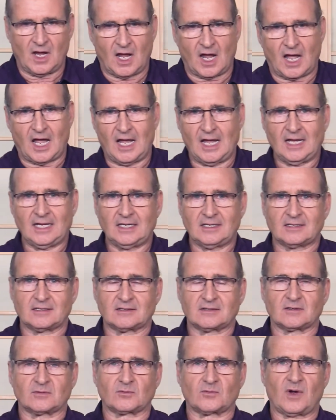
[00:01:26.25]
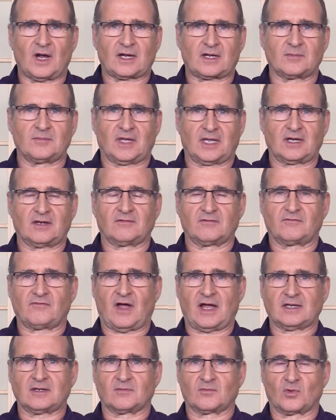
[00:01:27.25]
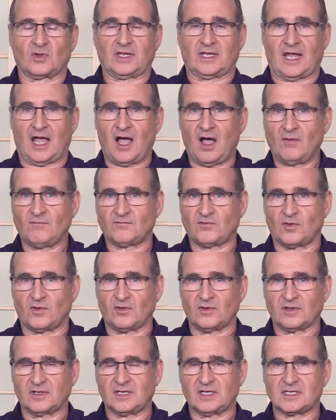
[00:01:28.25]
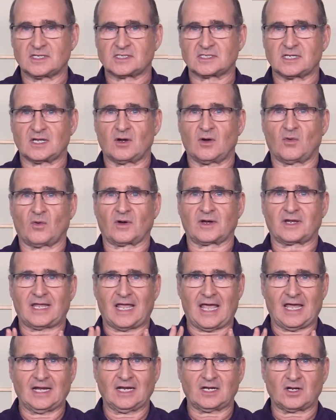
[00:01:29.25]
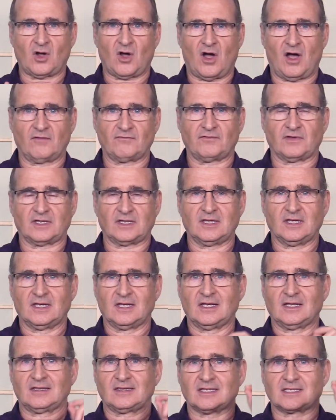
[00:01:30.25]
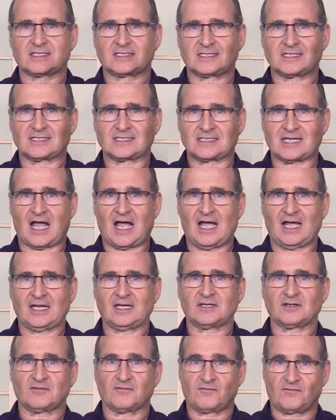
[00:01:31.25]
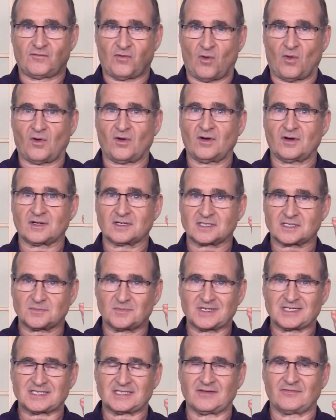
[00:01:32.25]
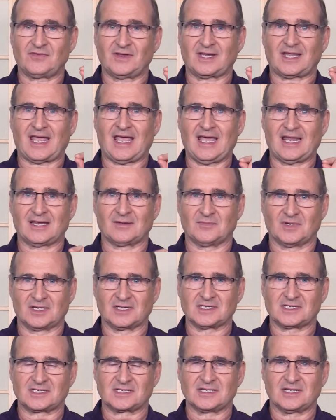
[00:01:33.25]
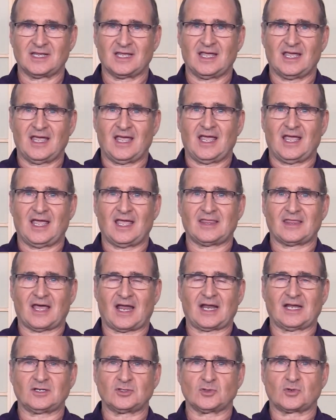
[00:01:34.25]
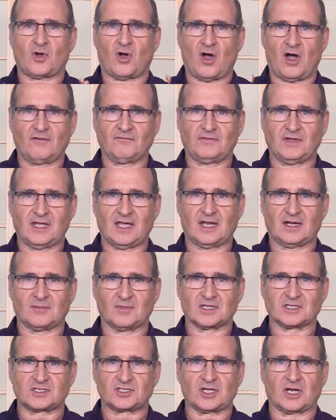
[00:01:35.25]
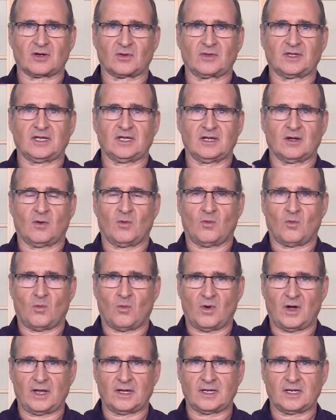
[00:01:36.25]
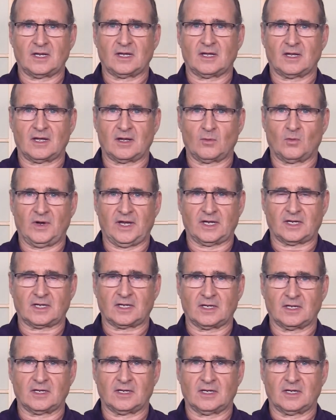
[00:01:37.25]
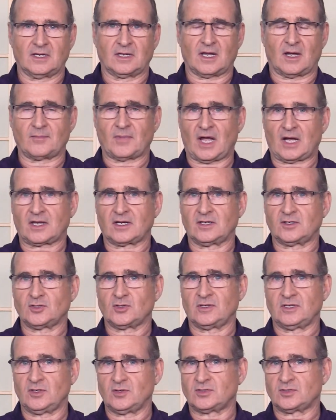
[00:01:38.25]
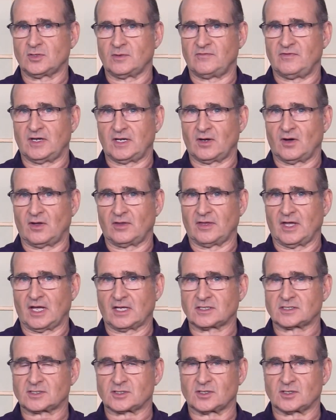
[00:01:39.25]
I recommend and find them really helpful is organic coffee that's designed for specific enemas. And then I do coffee enemas, generally one a week. Now, I'm not going to do a YouTube video on that,